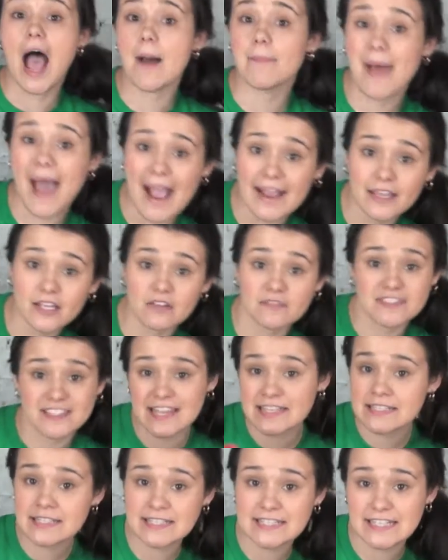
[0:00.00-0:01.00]
A packet of
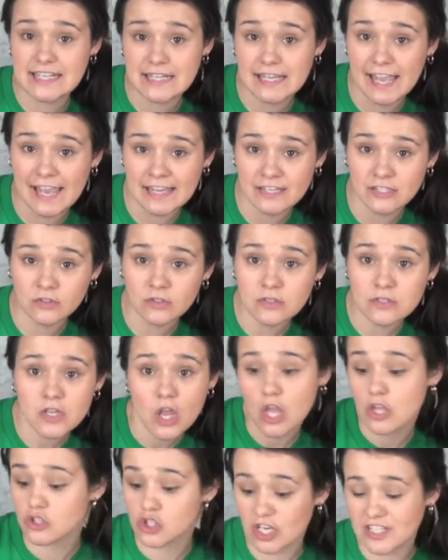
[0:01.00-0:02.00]
scented tea
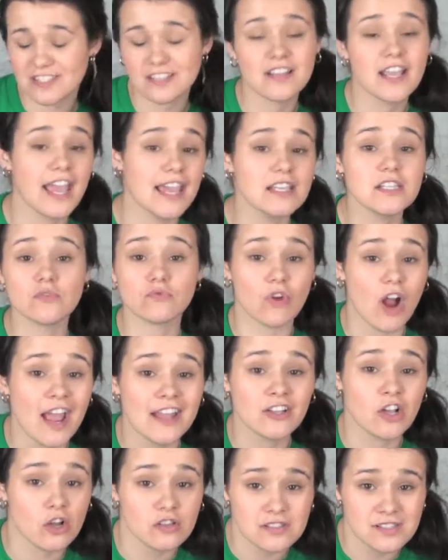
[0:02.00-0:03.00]
candles, just in case
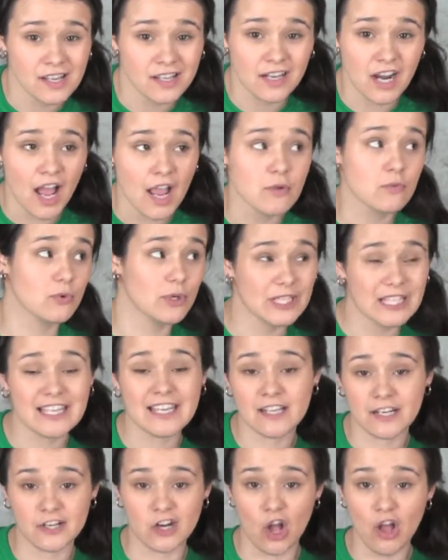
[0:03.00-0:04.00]
Ryan Gosling and I
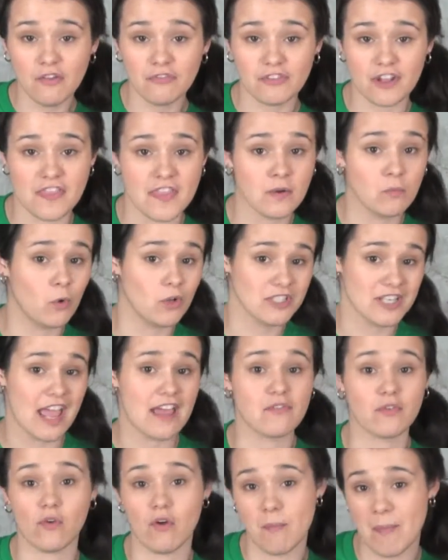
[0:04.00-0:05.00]
really hit it off and then want to
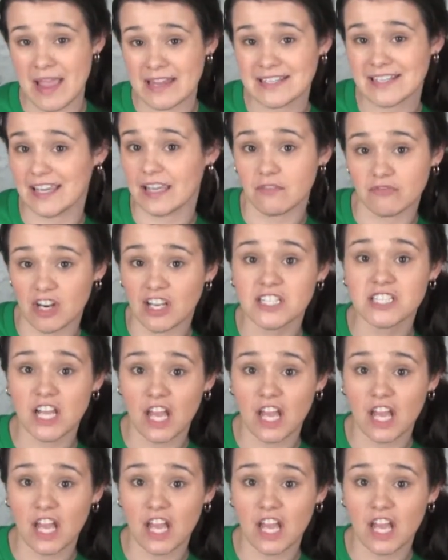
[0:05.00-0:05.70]
have a romantic evening